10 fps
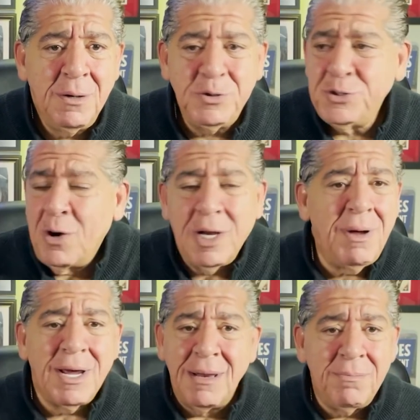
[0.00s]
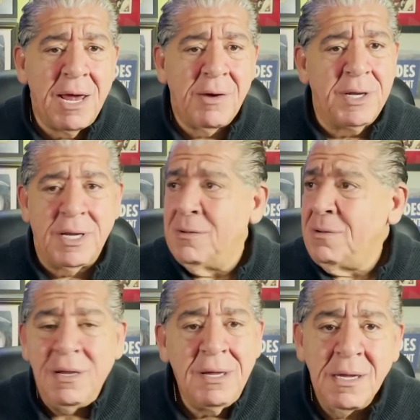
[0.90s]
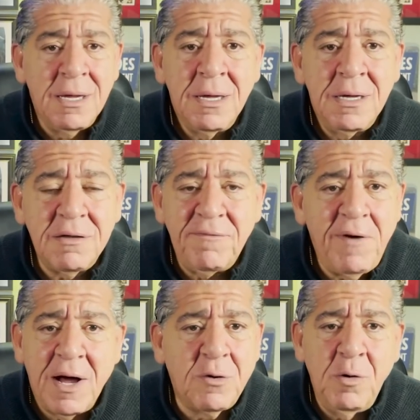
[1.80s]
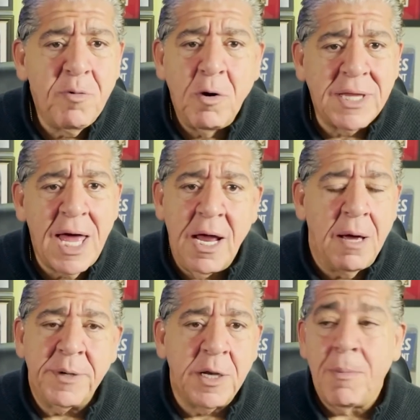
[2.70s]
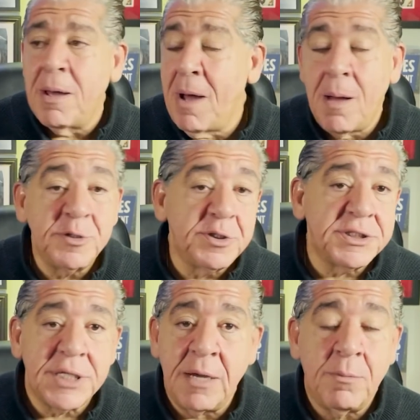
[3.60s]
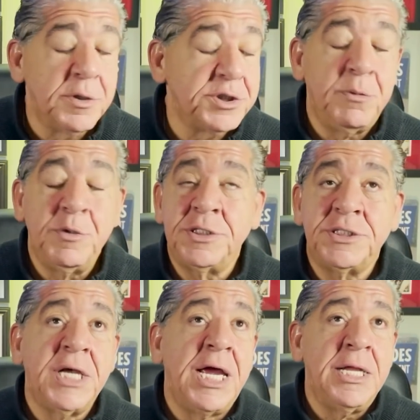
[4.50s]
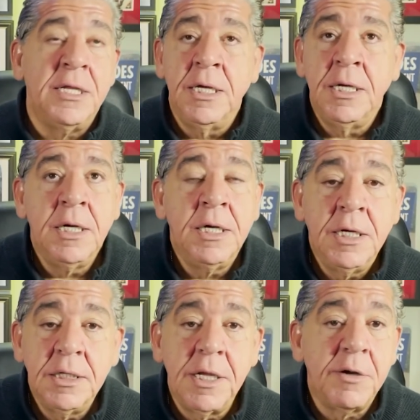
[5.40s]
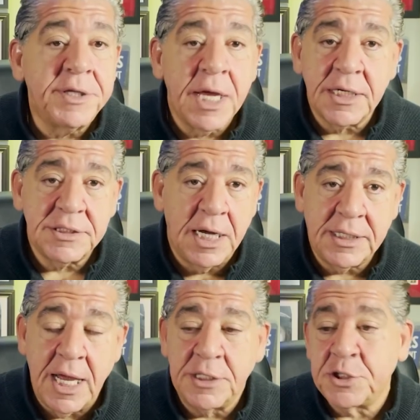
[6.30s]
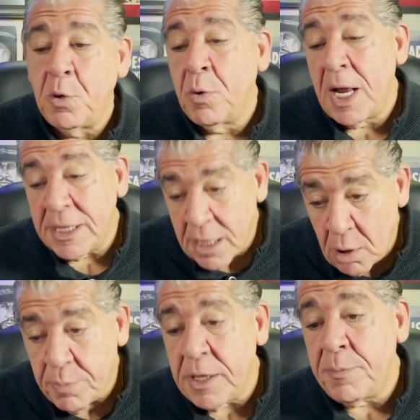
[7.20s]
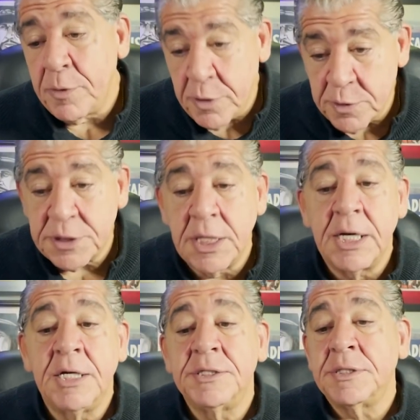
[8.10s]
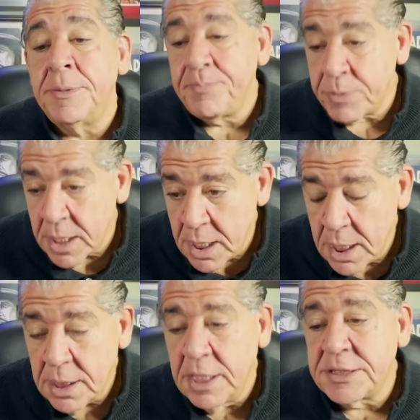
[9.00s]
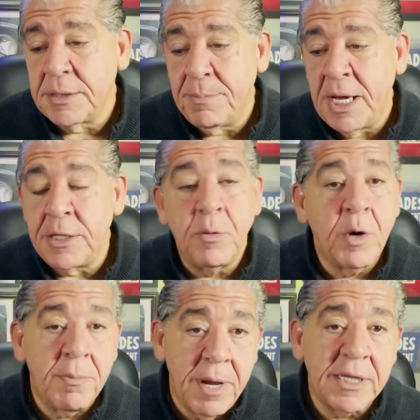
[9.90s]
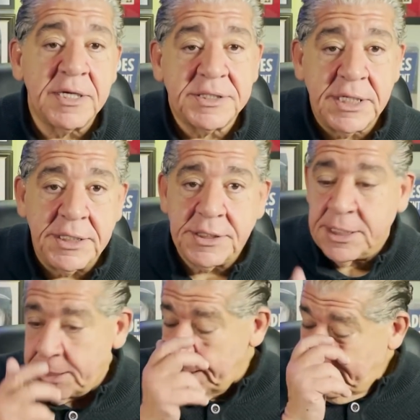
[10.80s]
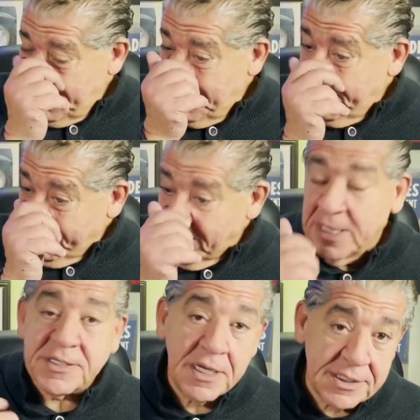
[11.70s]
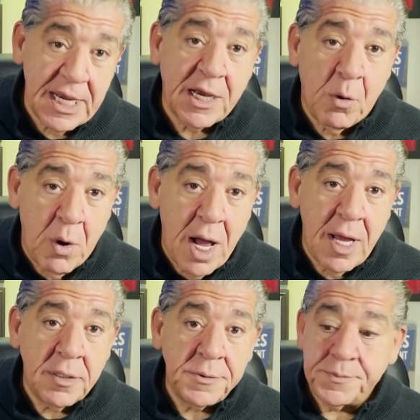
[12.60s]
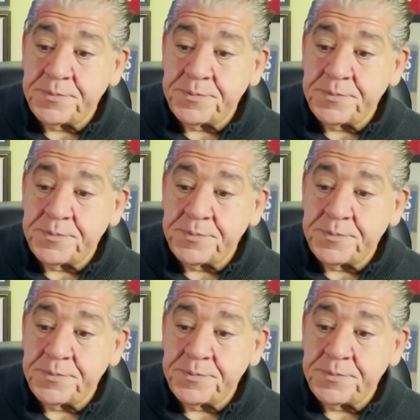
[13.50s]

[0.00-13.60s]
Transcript: Who's talking about getting married here? What the fuck? Who brought that up? You know, my mom would just say she would just say little things like that. So what I tell people usually is, listen, man, you want to make this easier? It's going to take a while.